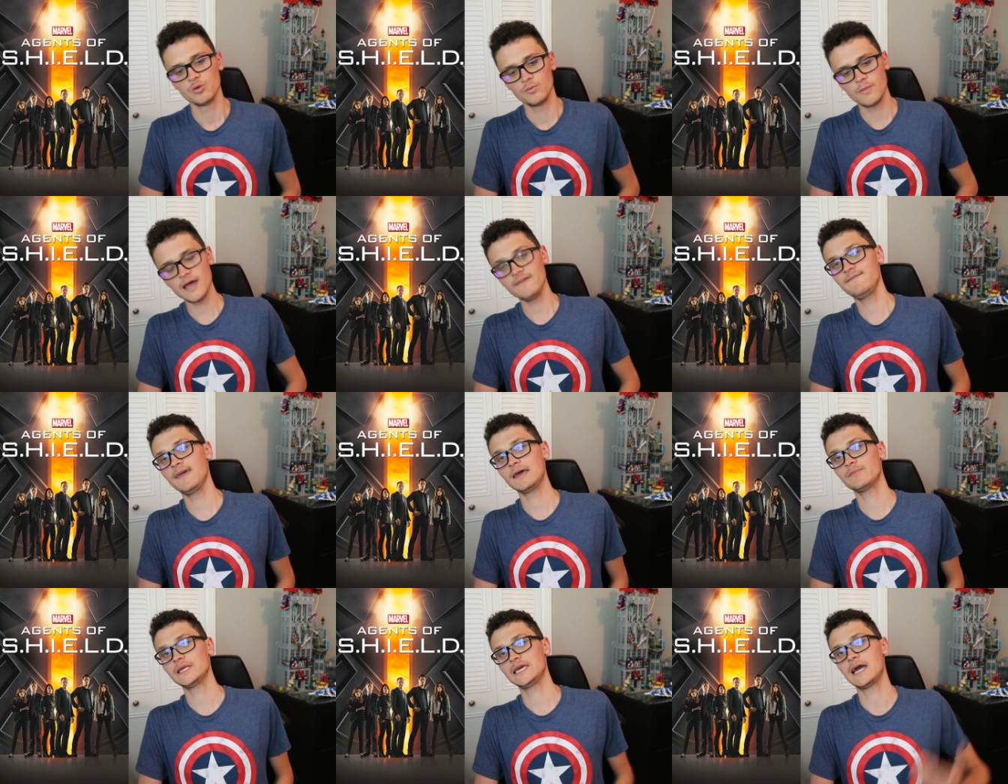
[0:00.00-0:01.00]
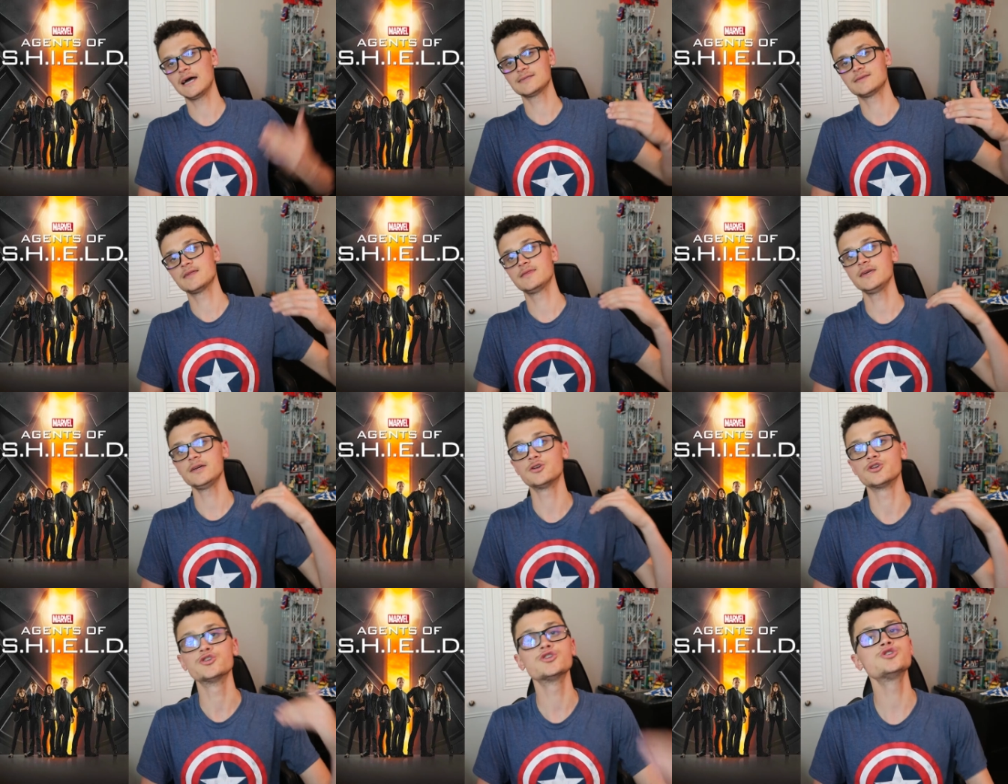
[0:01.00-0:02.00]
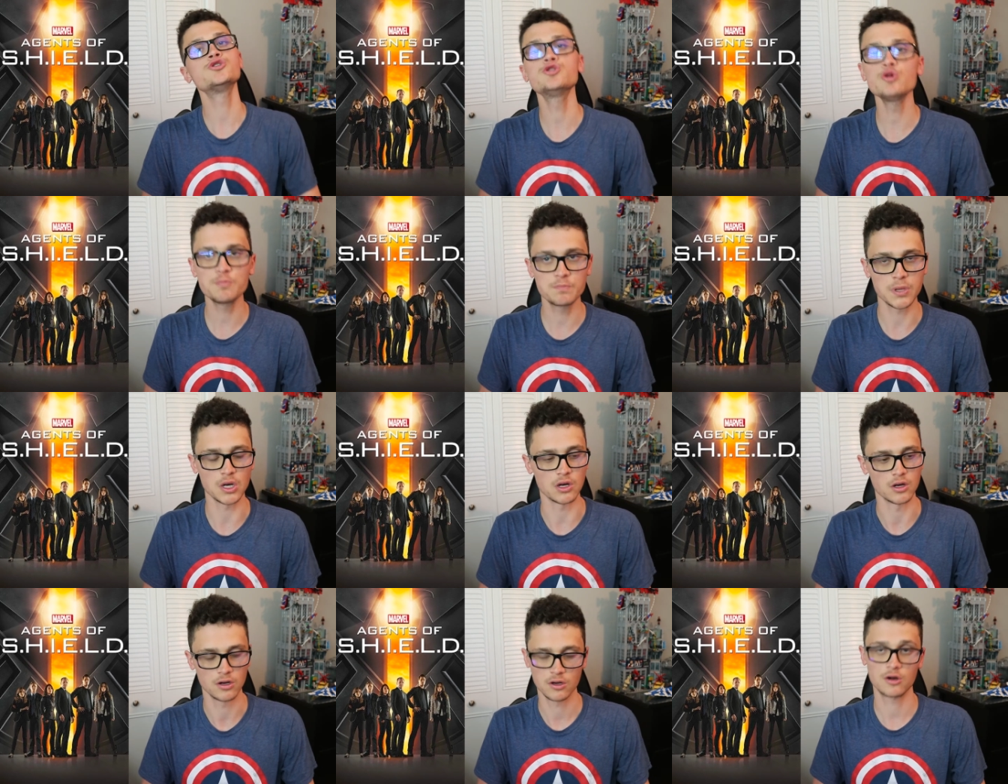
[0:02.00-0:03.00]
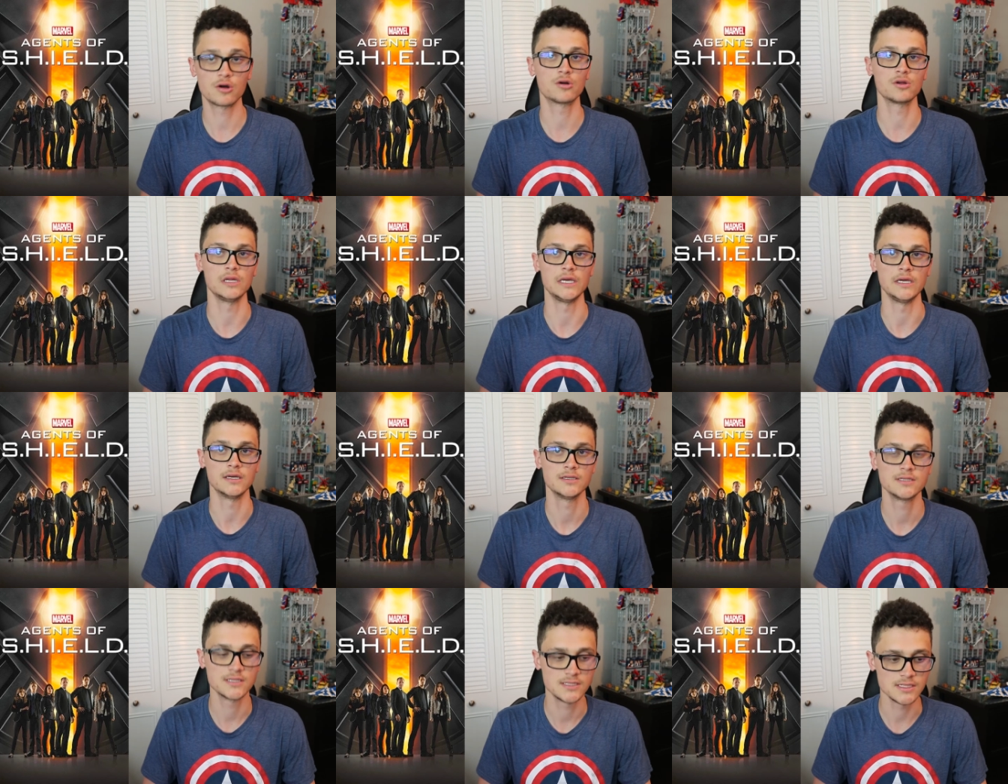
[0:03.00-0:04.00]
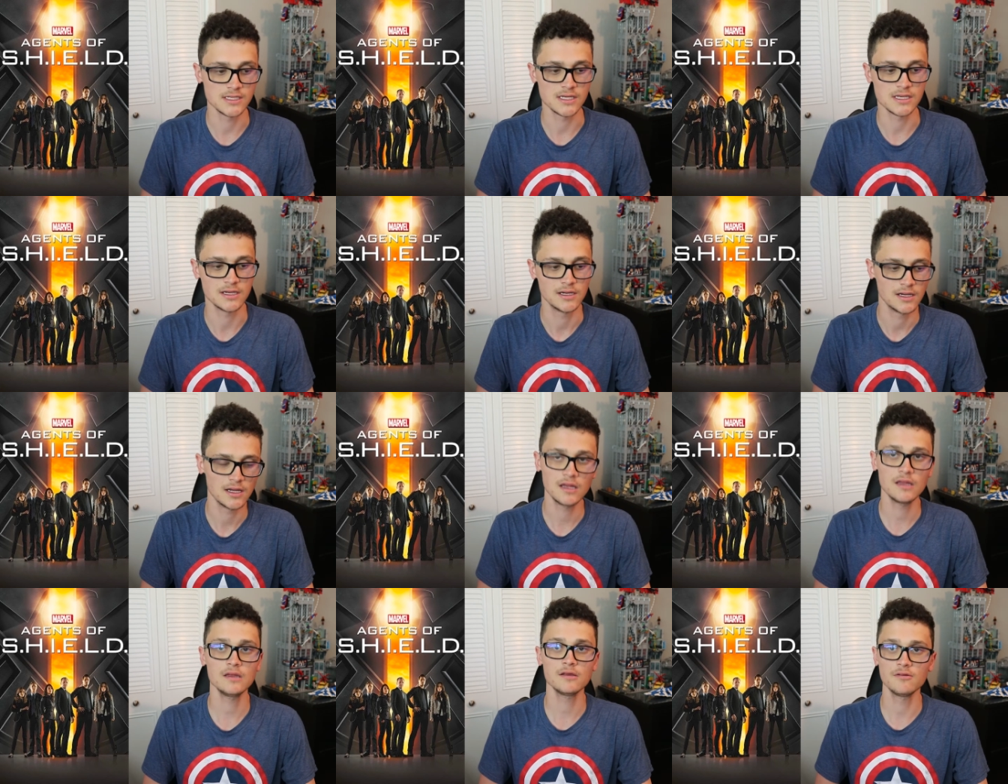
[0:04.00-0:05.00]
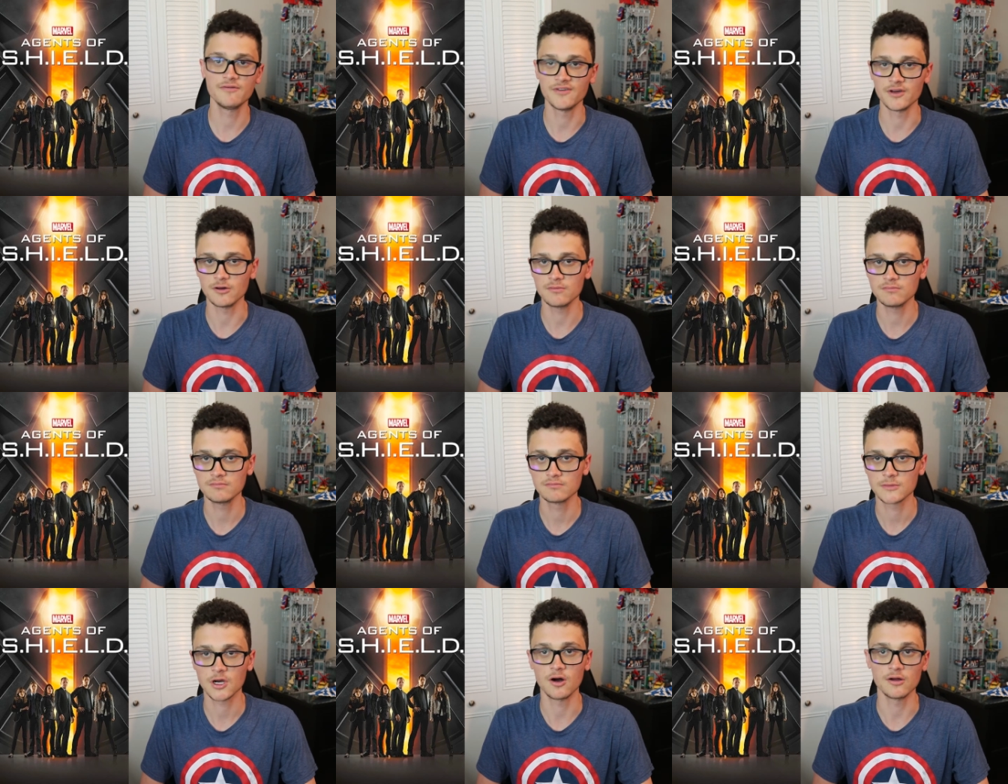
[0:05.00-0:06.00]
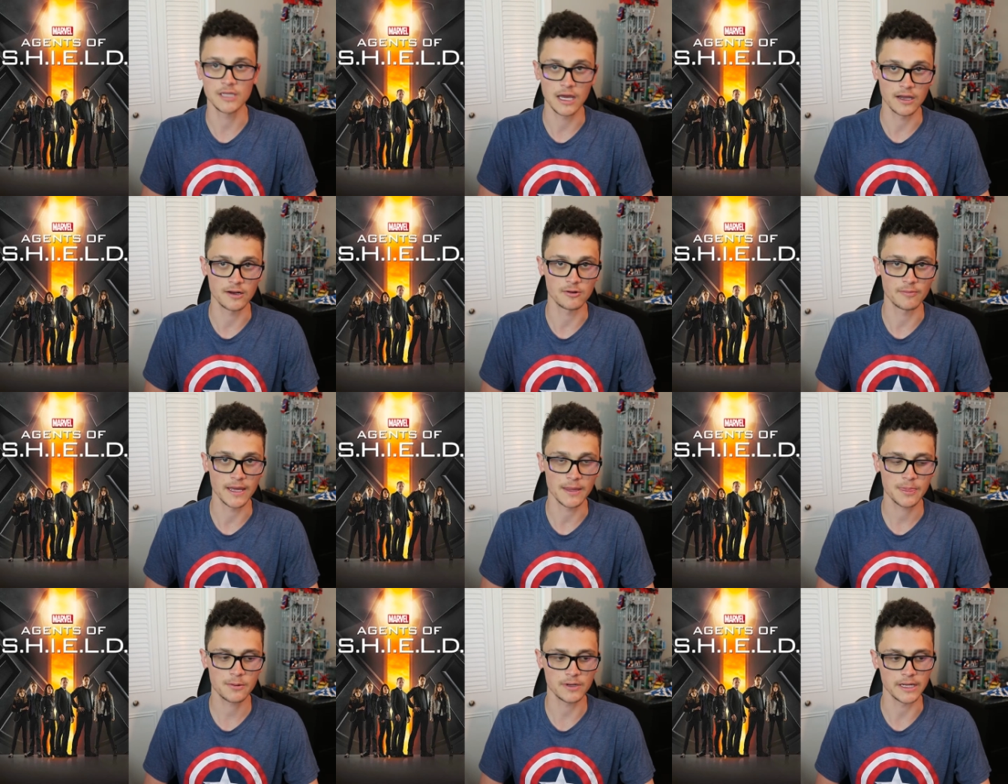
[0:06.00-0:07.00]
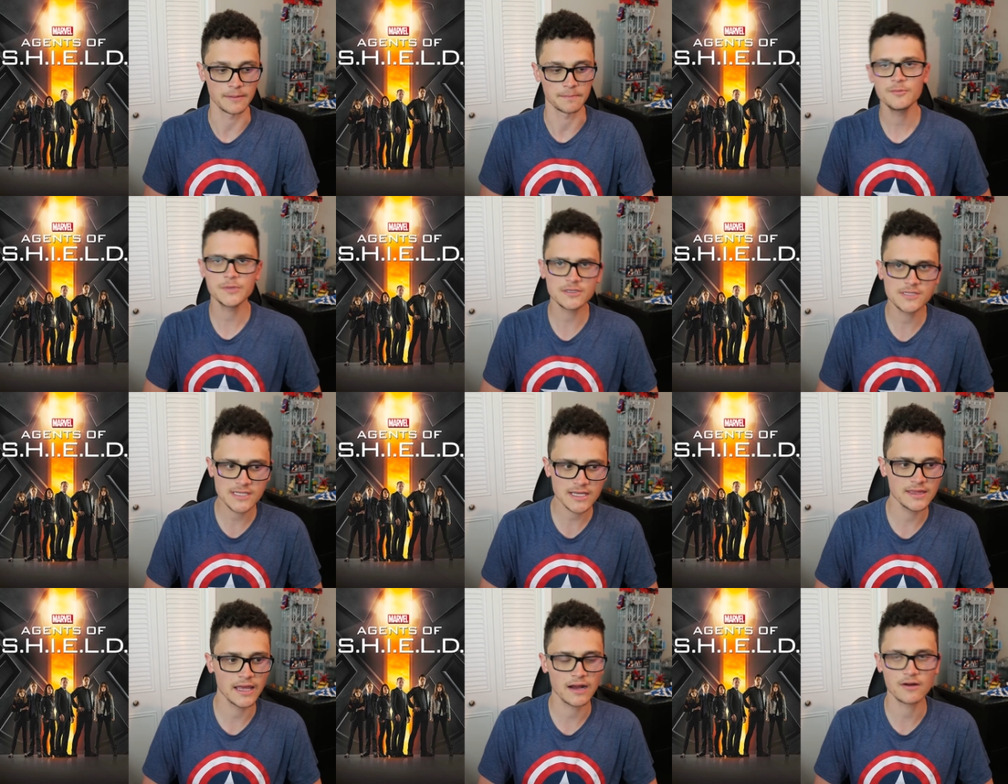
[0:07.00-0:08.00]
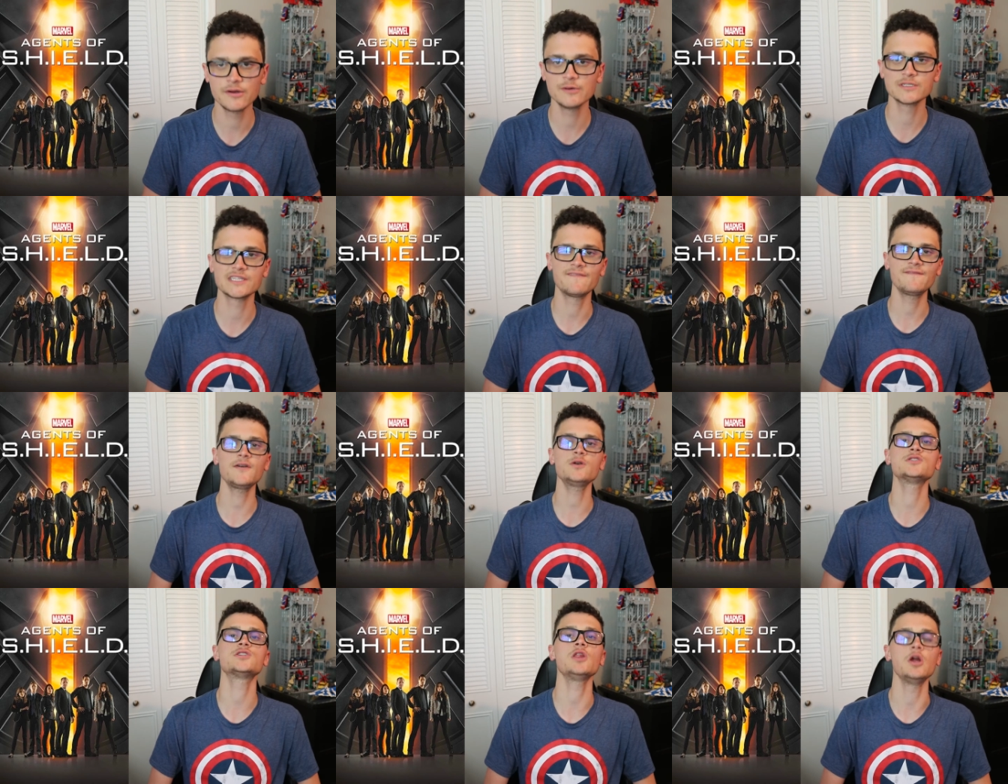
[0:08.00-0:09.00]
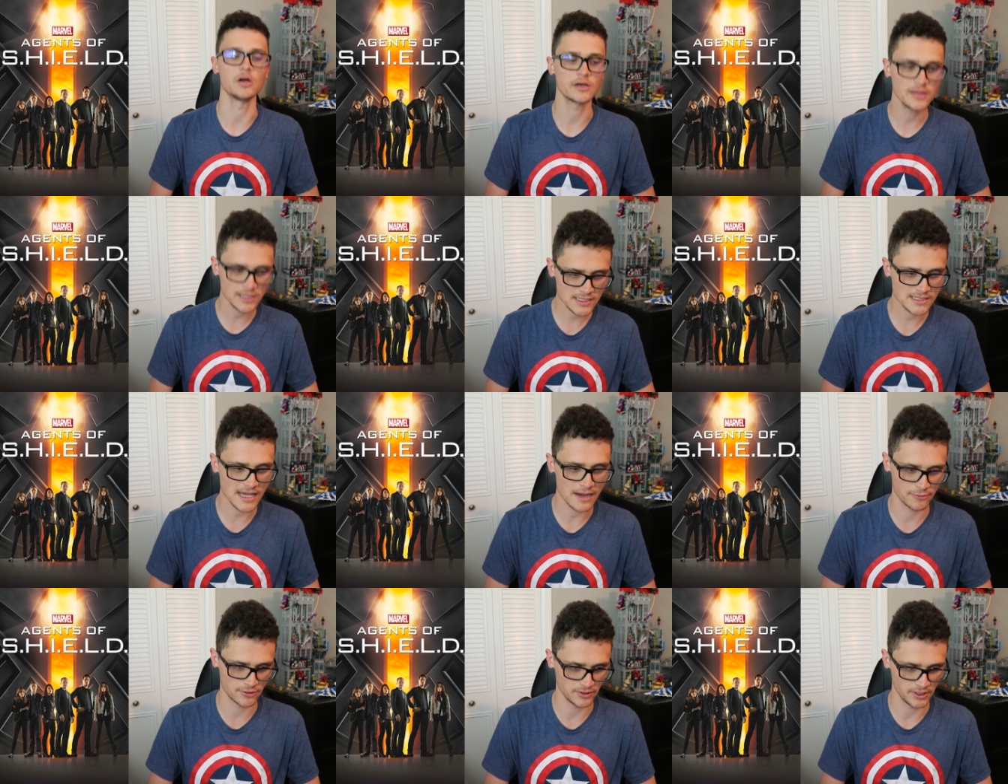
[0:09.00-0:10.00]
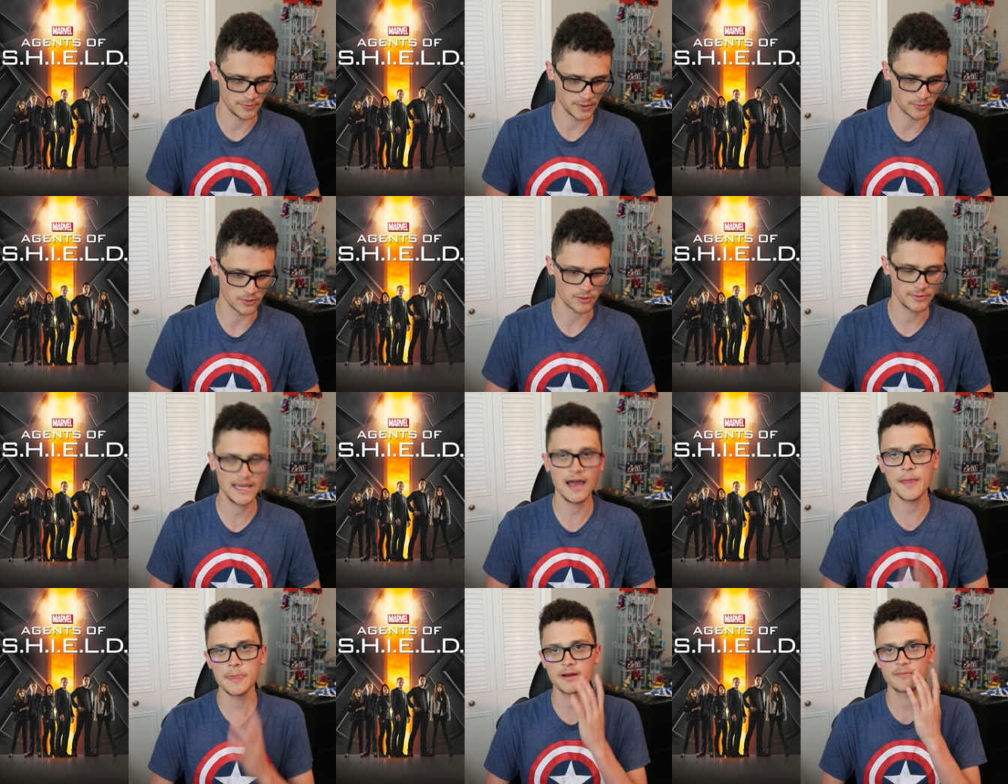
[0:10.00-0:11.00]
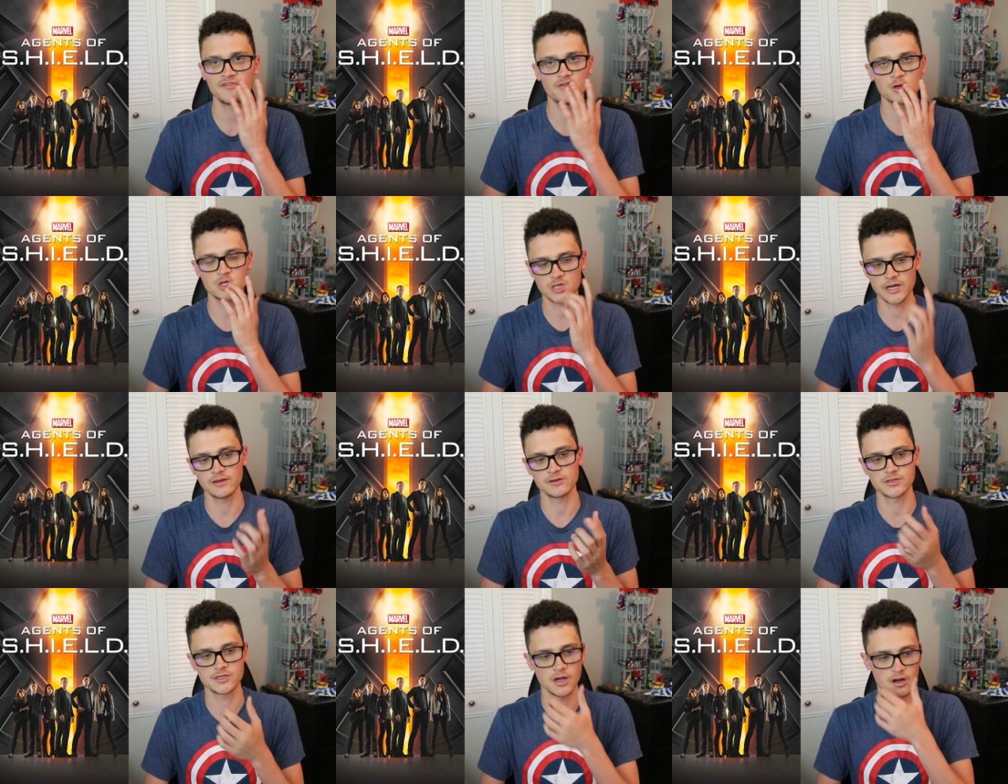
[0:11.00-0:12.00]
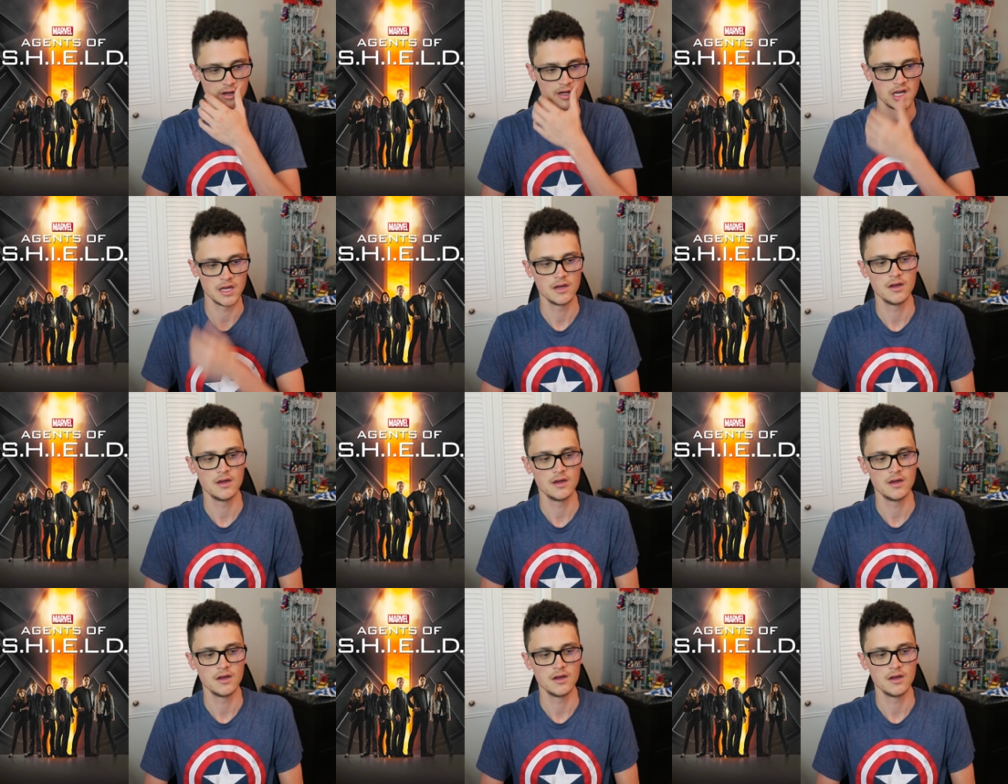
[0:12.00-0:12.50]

my family got to the theater super early to see a little film called Iron Man 3. And we were sitting there, it was the first look. This is how early we were. We got there before trailers started.